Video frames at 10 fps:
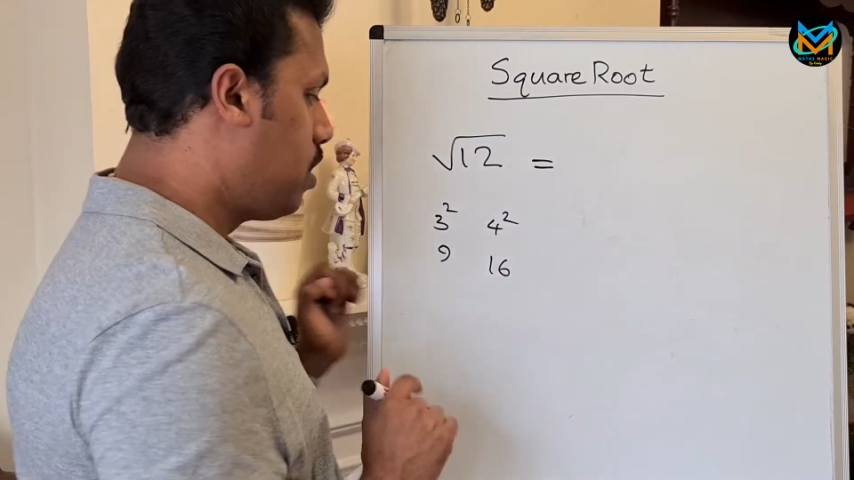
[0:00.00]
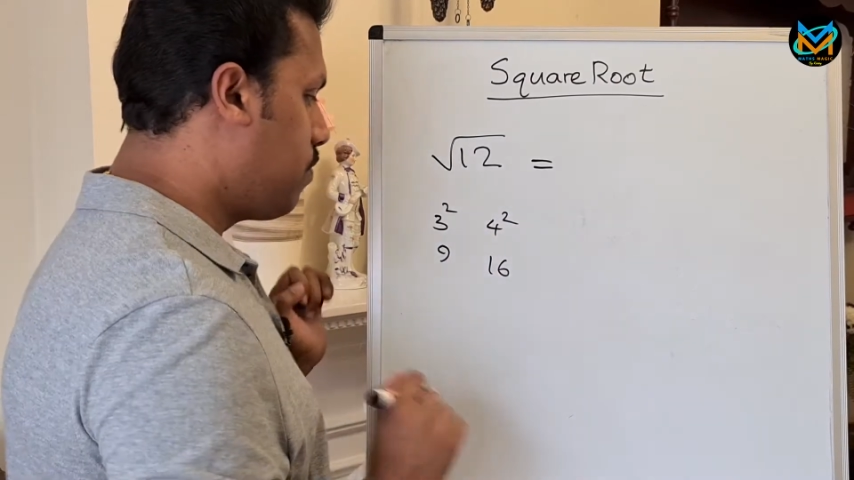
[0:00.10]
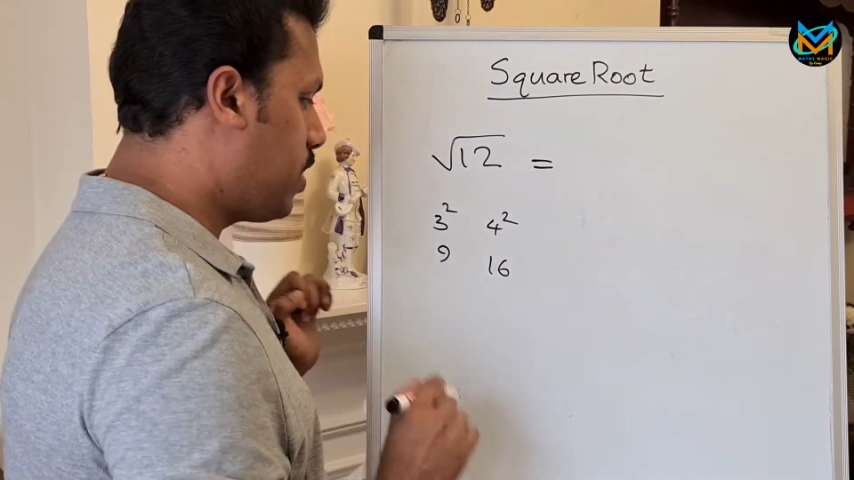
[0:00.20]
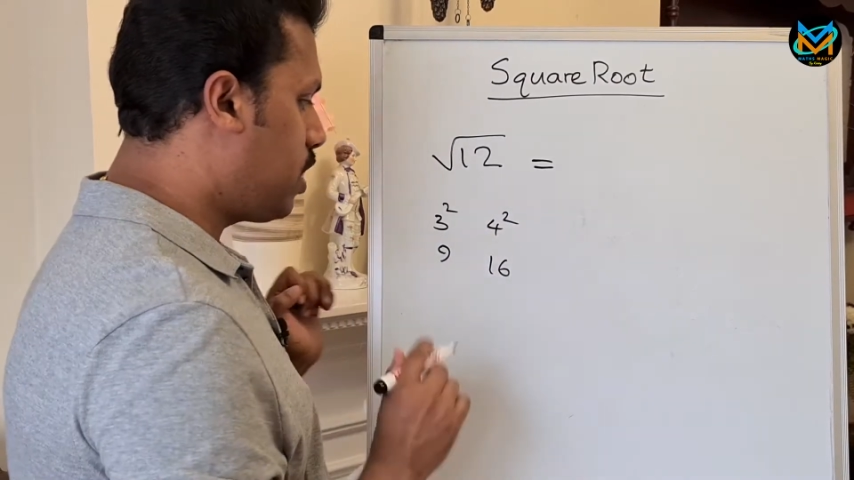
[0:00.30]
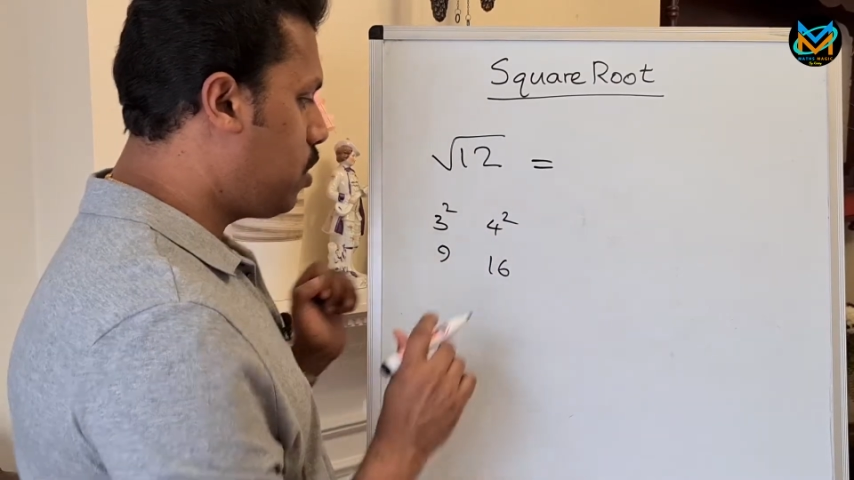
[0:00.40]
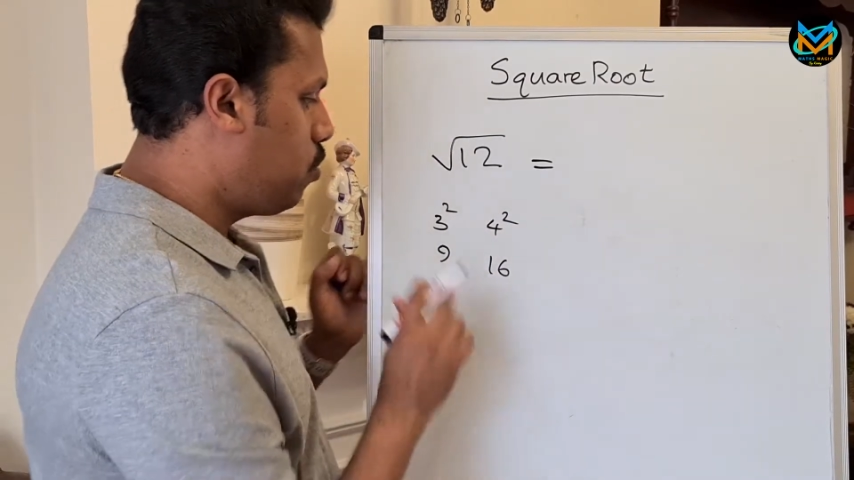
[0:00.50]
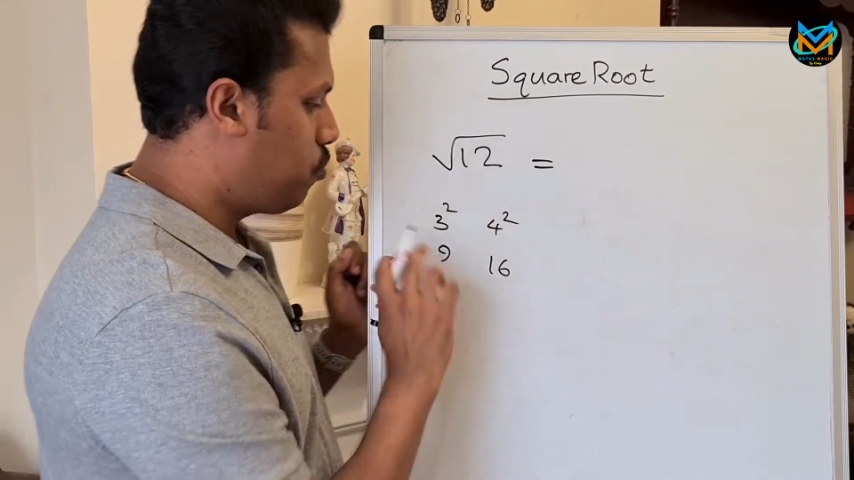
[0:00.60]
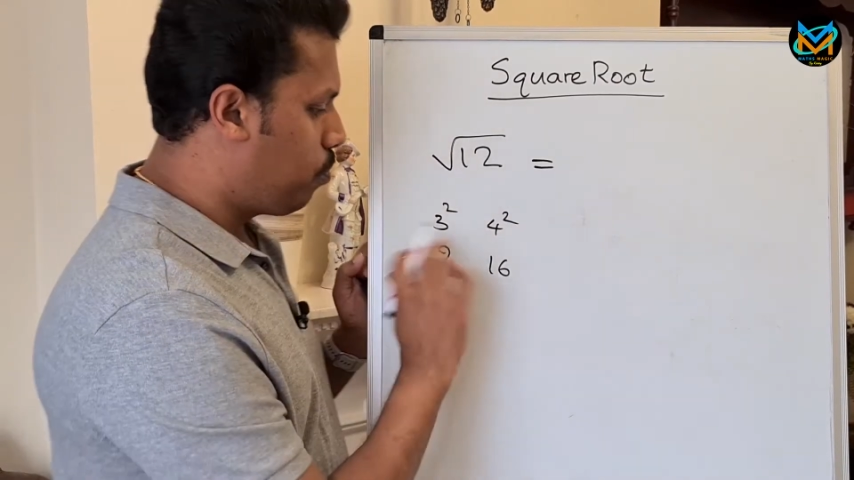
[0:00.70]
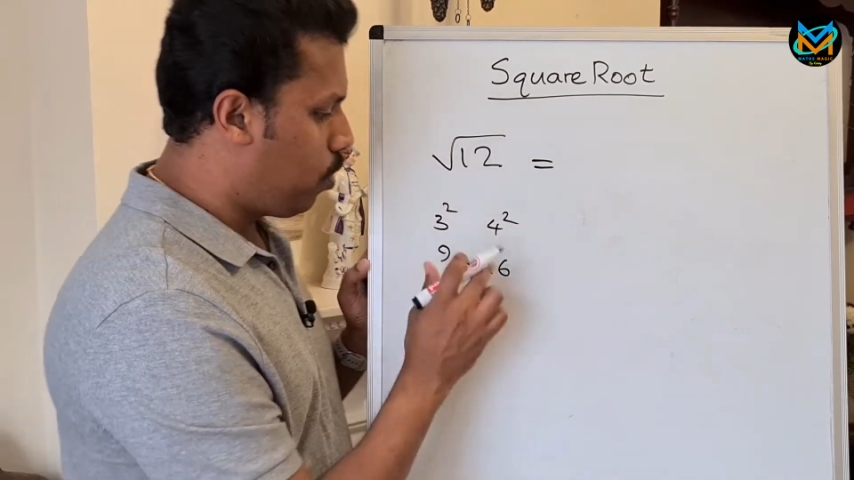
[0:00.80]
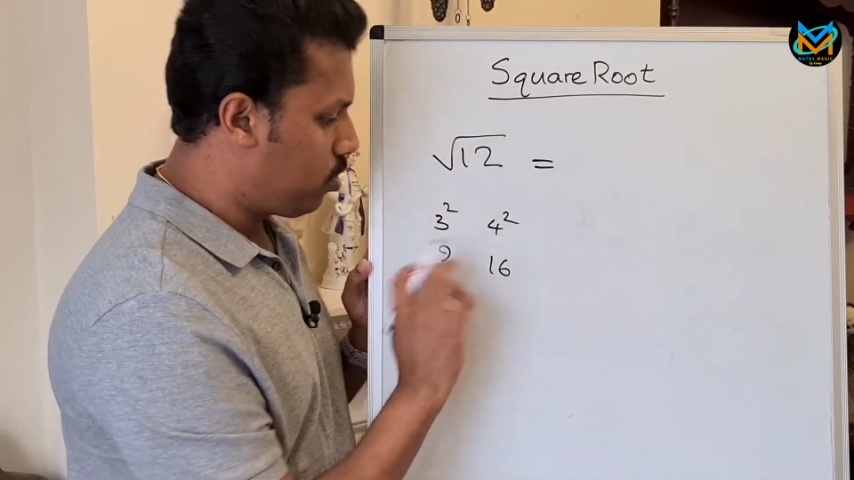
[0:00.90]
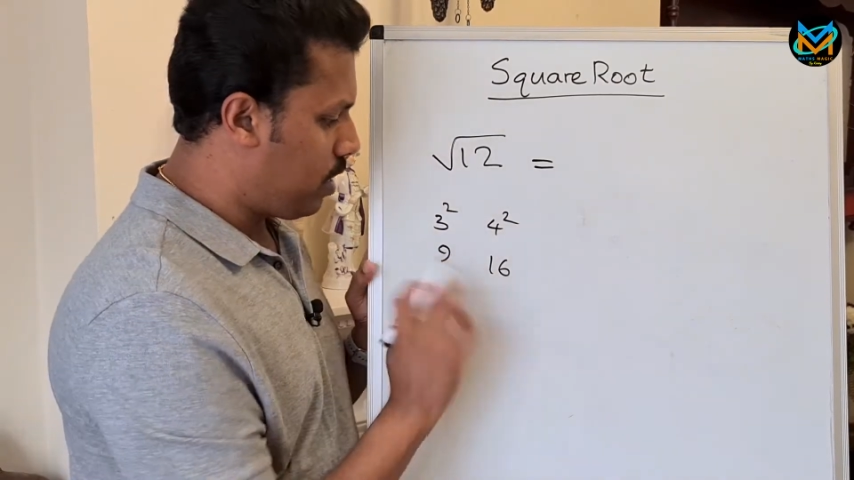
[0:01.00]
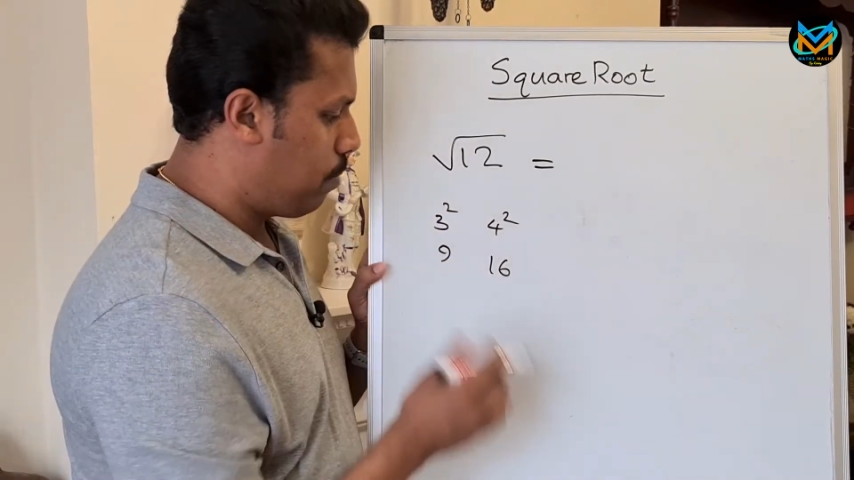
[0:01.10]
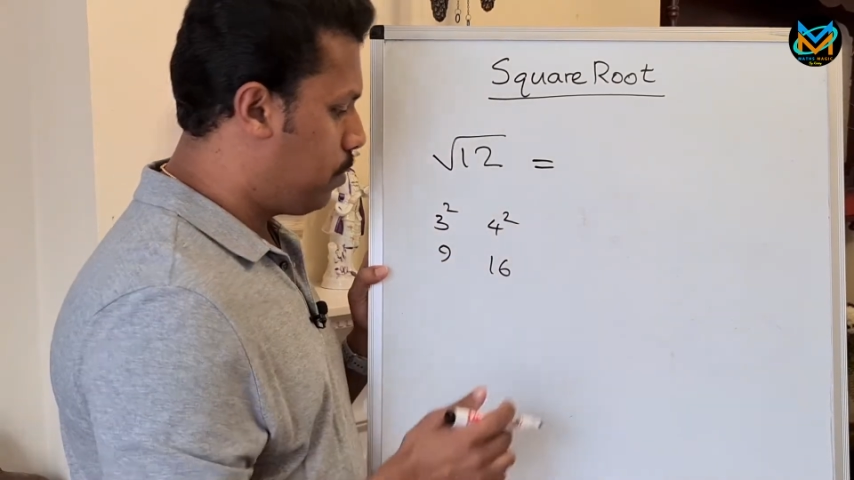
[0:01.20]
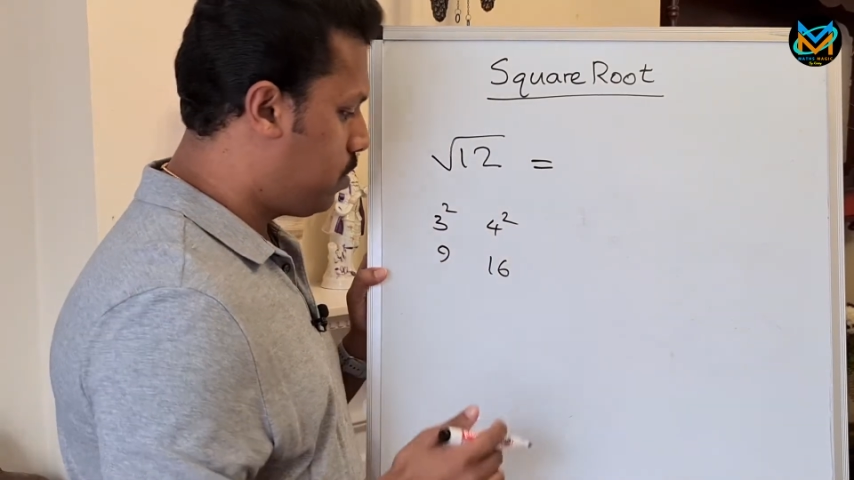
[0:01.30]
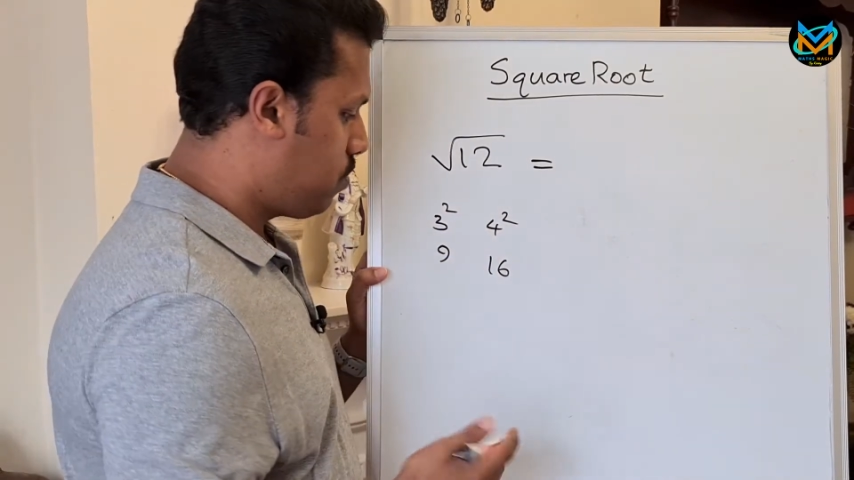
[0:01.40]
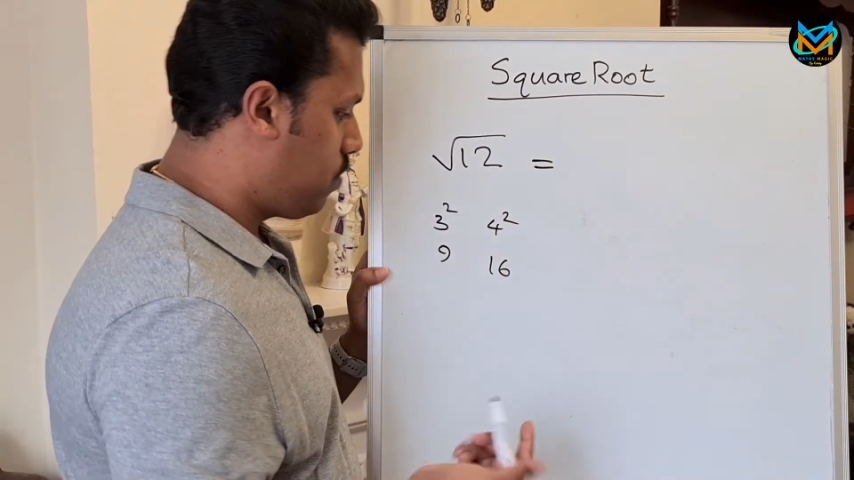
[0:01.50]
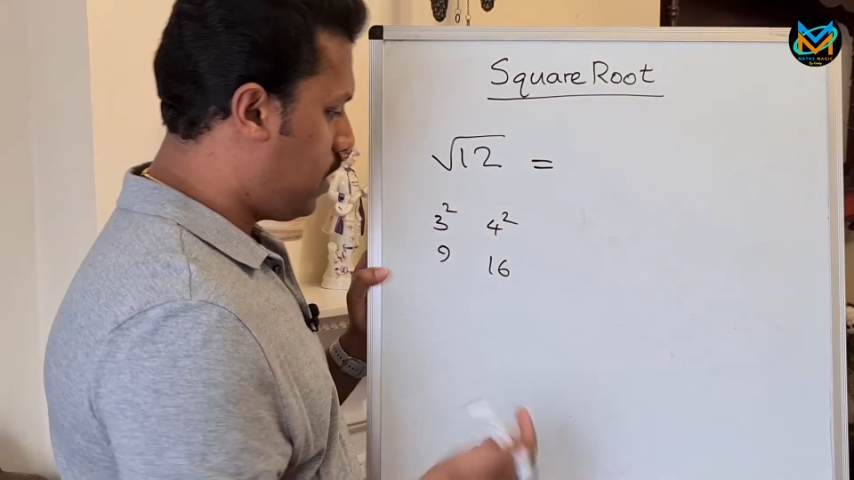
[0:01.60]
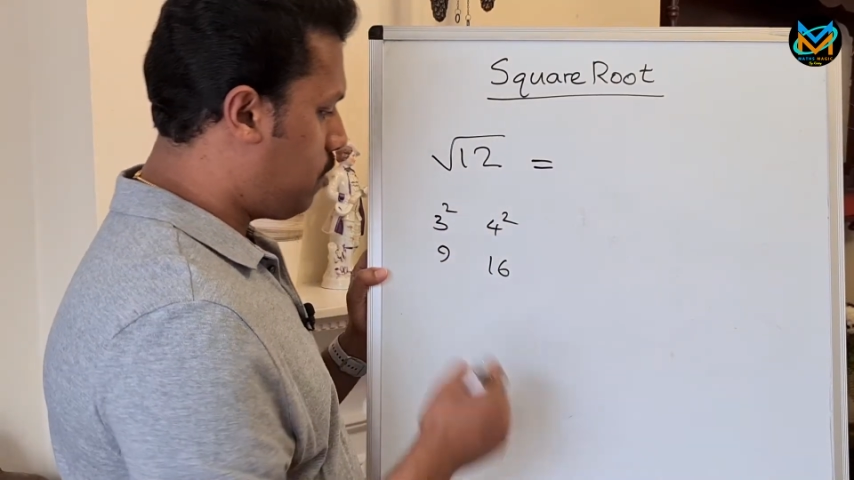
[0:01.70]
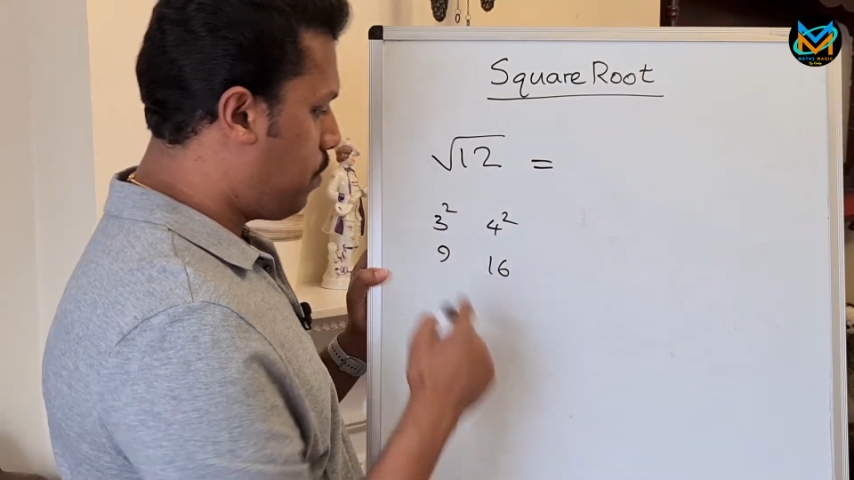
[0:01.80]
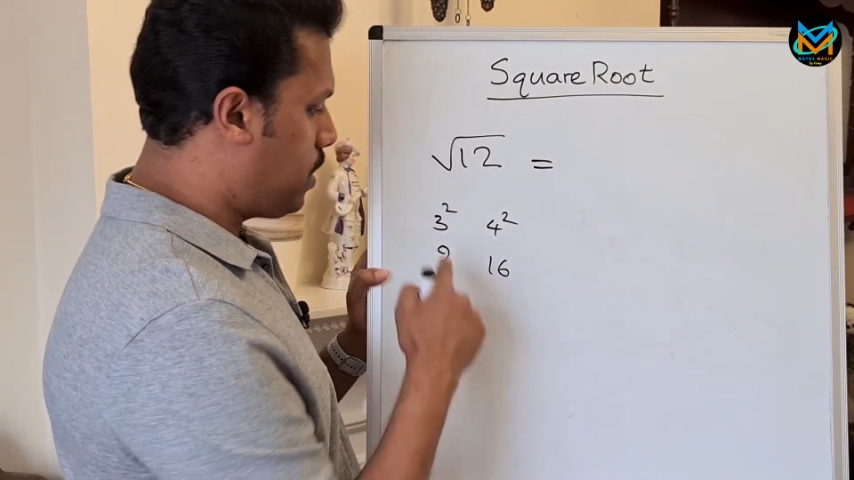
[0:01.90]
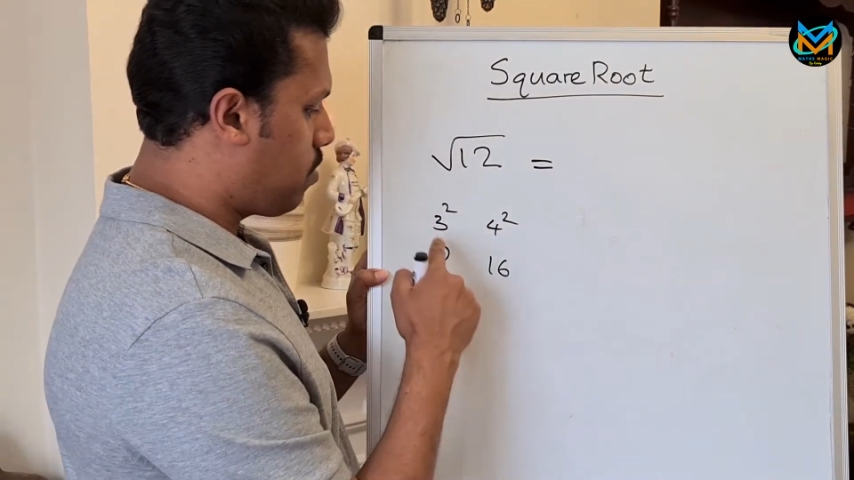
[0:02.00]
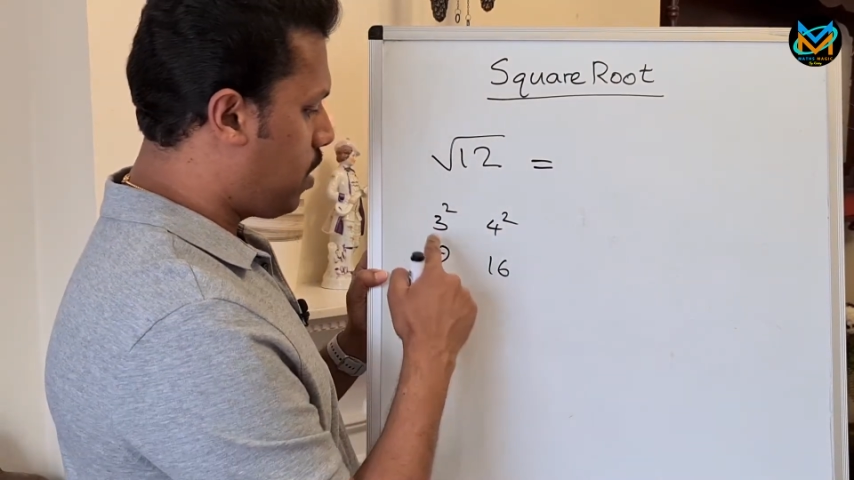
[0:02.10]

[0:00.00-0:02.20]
We can use both numbers. Let me